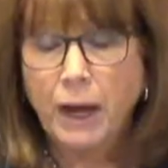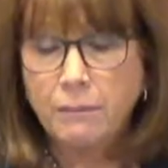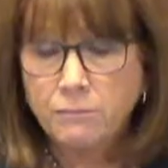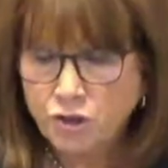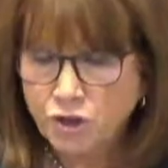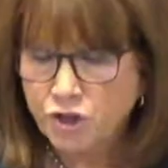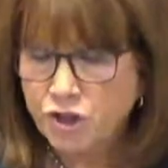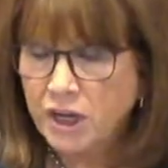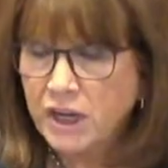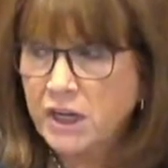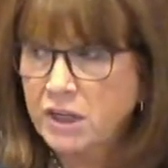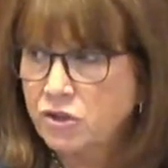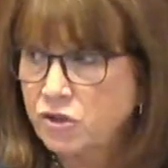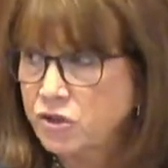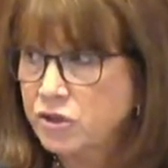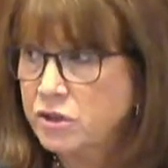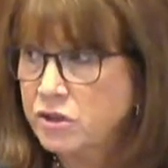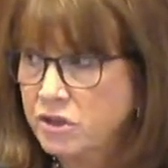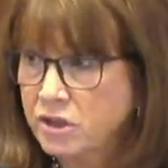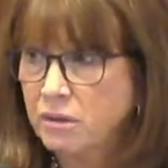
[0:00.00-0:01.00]
Times
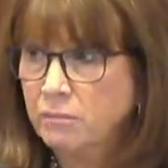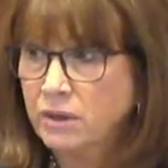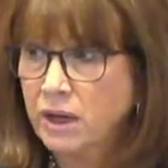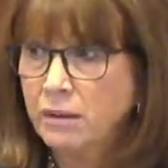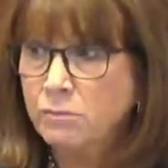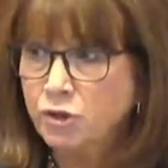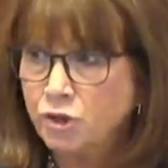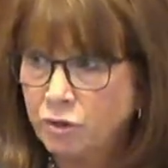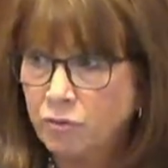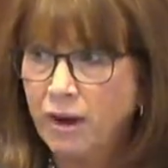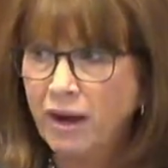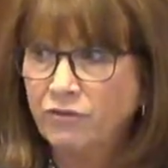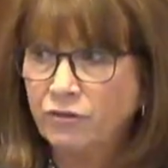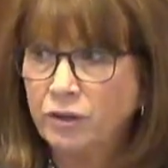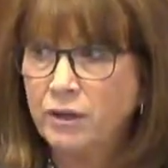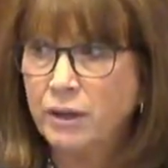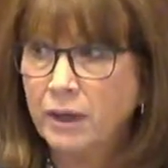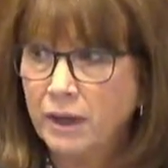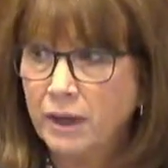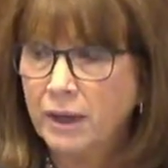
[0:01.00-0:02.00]
change. Sometimes you
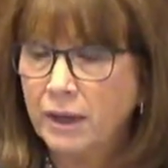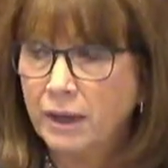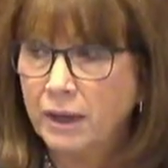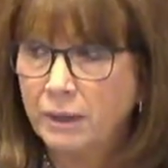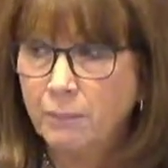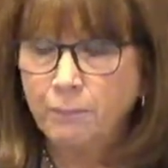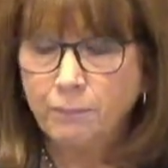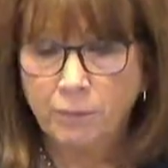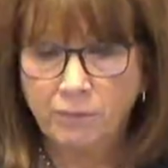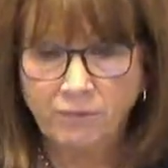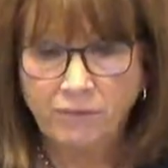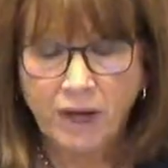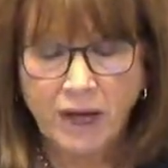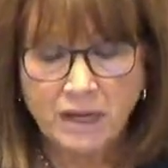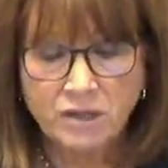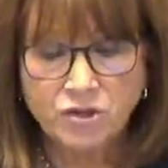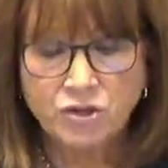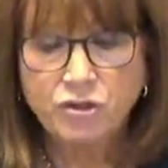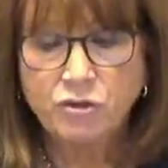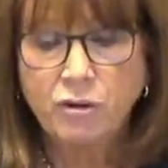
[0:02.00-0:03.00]
have to
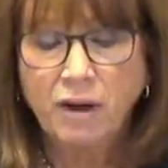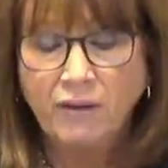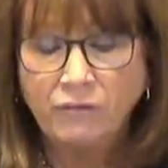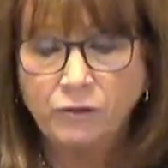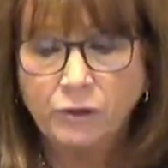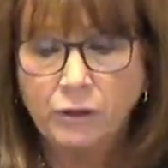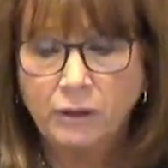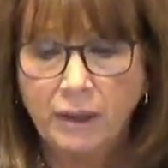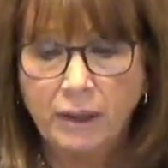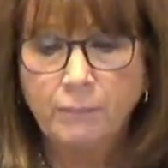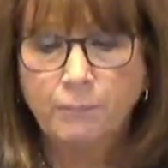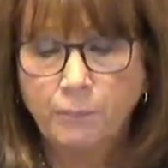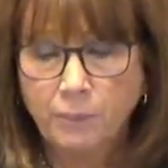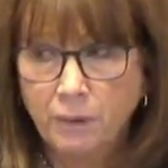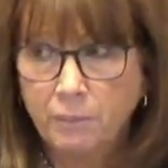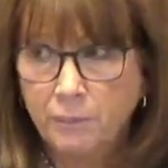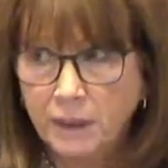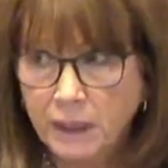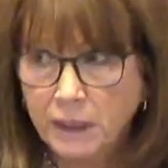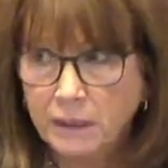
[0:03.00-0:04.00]
improvise and you have to
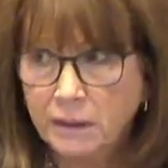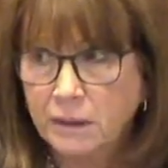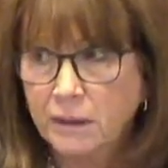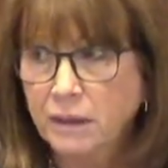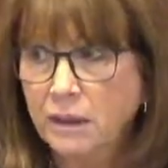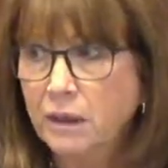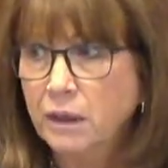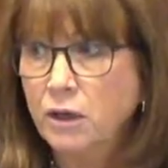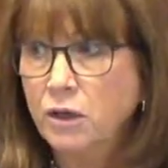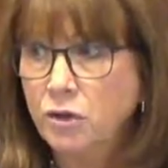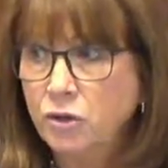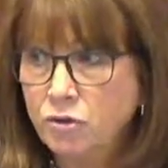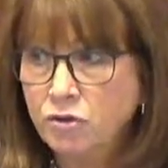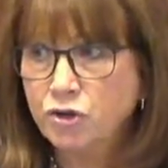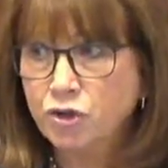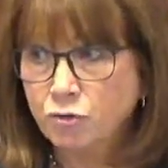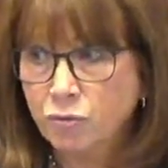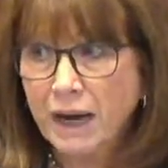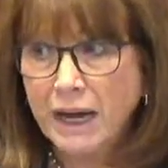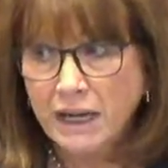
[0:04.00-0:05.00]
implement
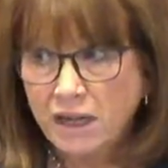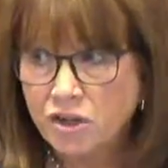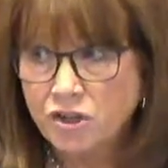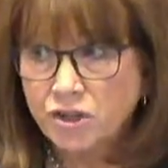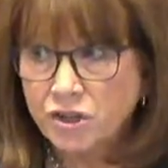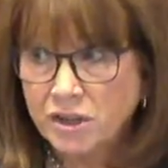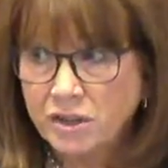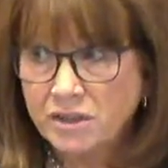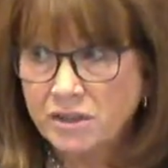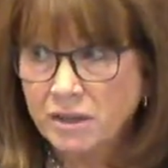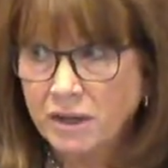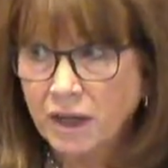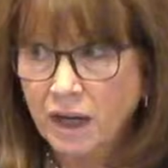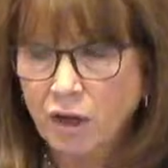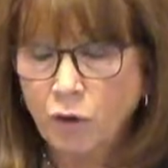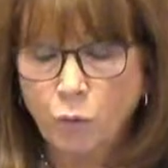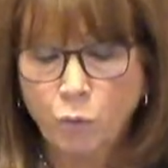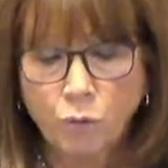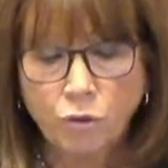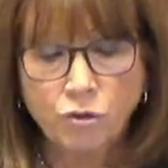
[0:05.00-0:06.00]
new strategies
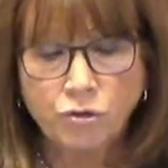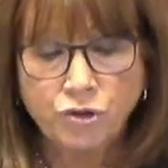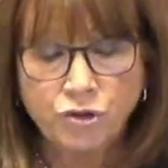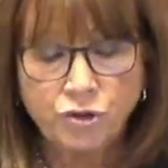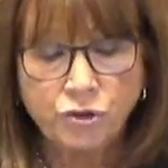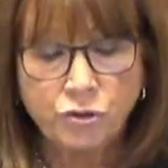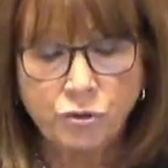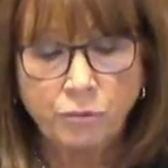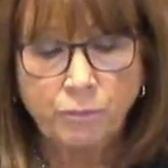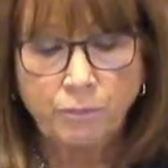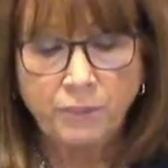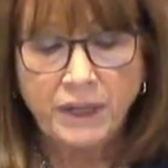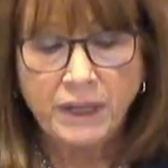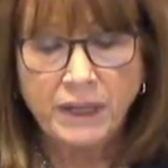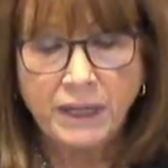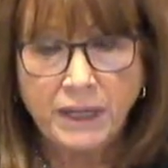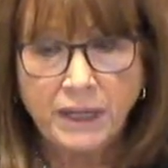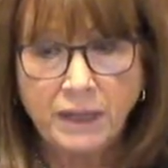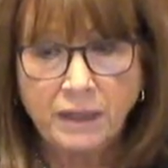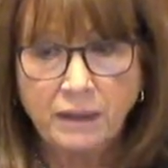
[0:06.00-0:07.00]
in order to
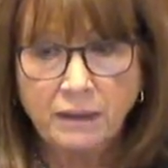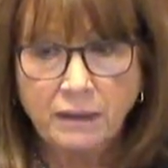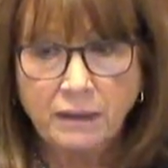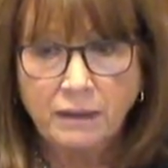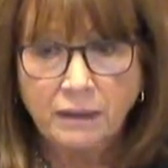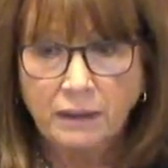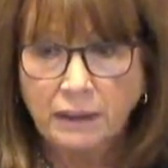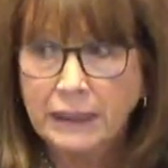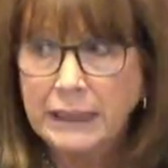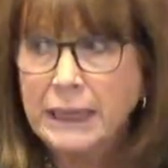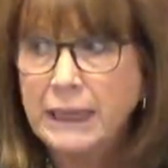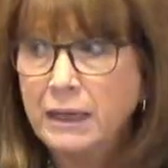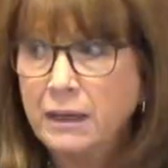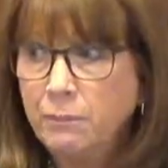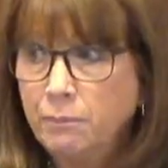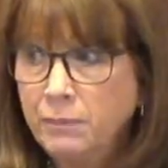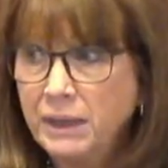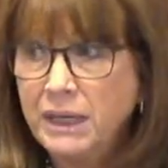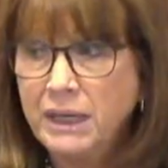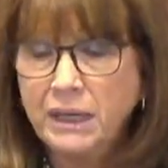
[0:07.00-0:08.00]
be lean
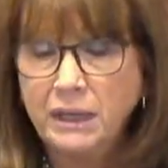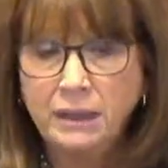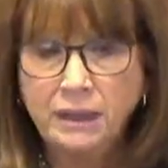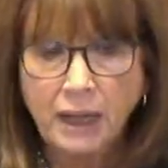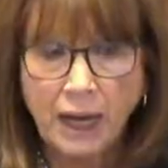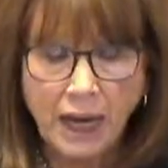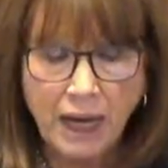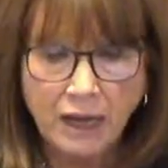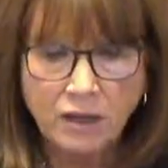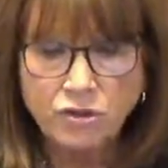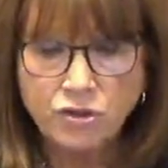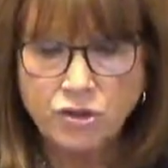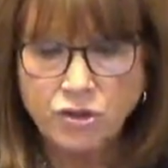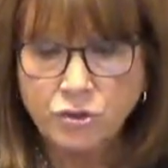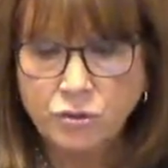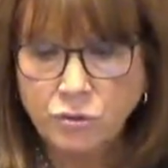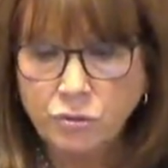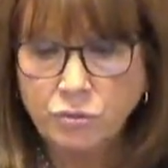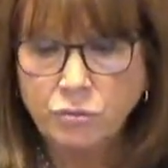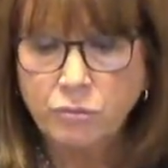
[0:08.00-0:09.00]
and mean and
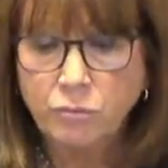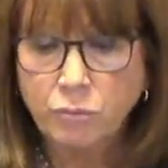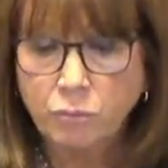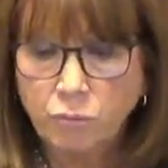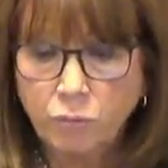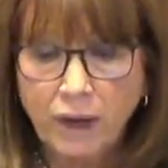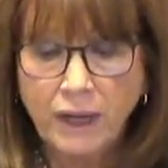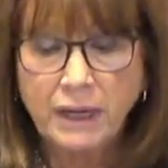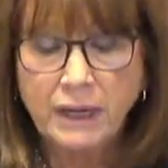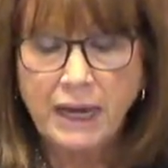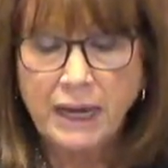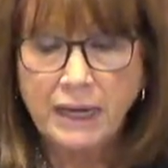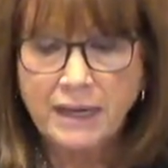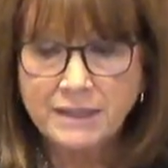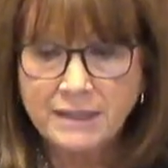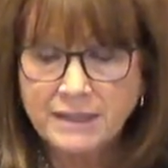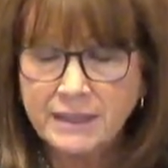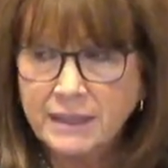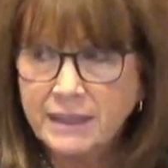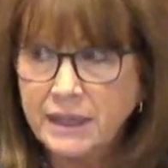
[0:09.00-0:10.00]
to run
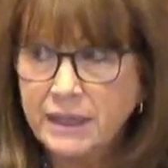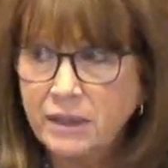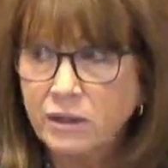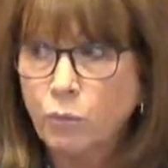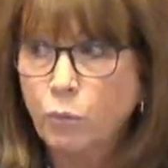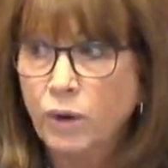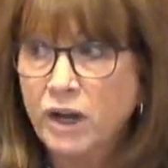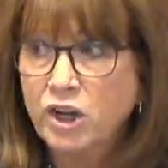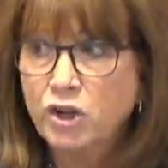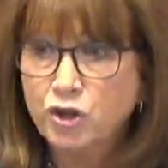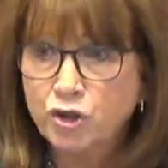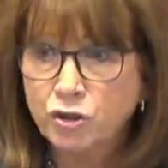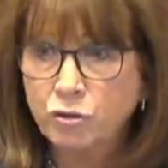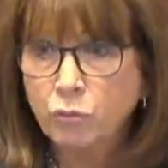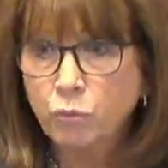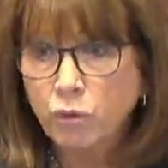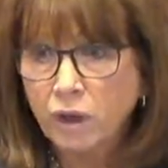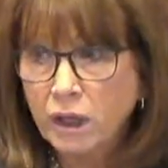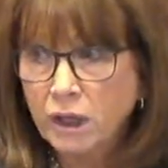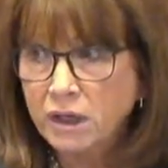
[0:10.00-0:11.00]
a city the way you
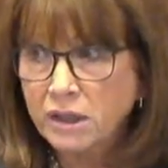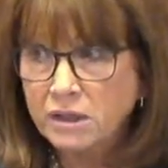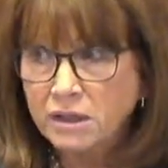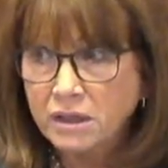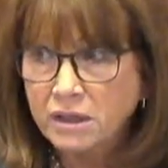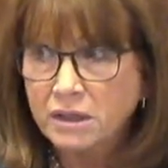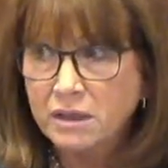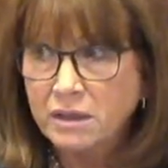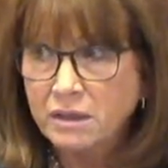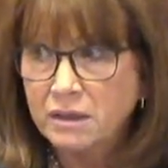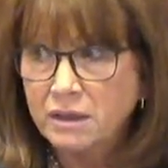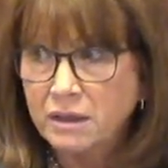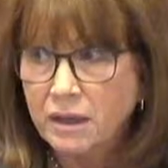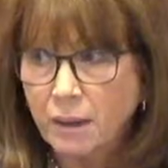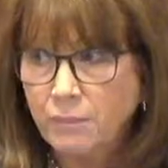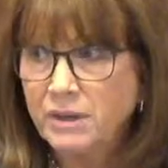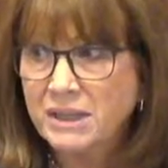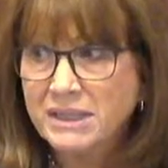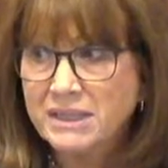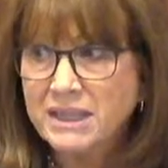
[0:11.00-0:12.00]
should run it.
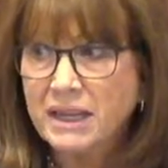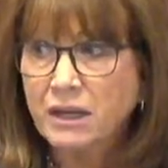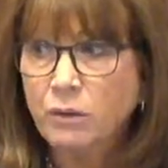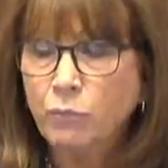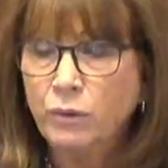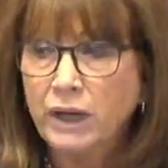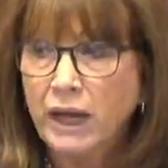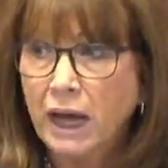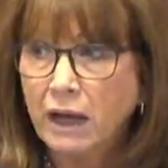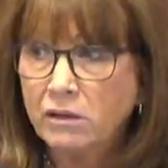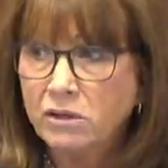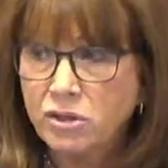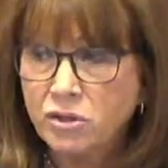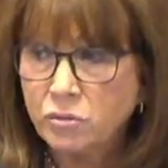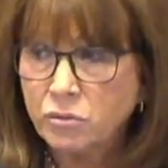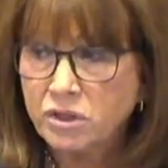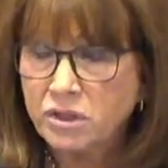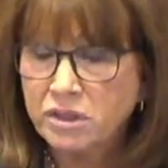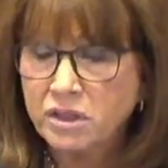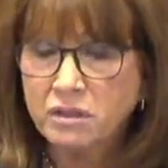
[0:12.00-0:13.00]
I'm not saying we
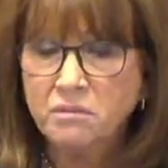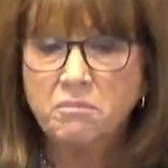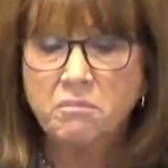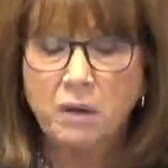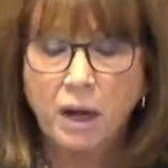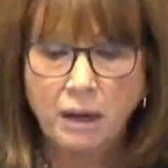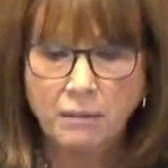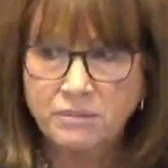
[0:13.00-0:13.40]
outsource it.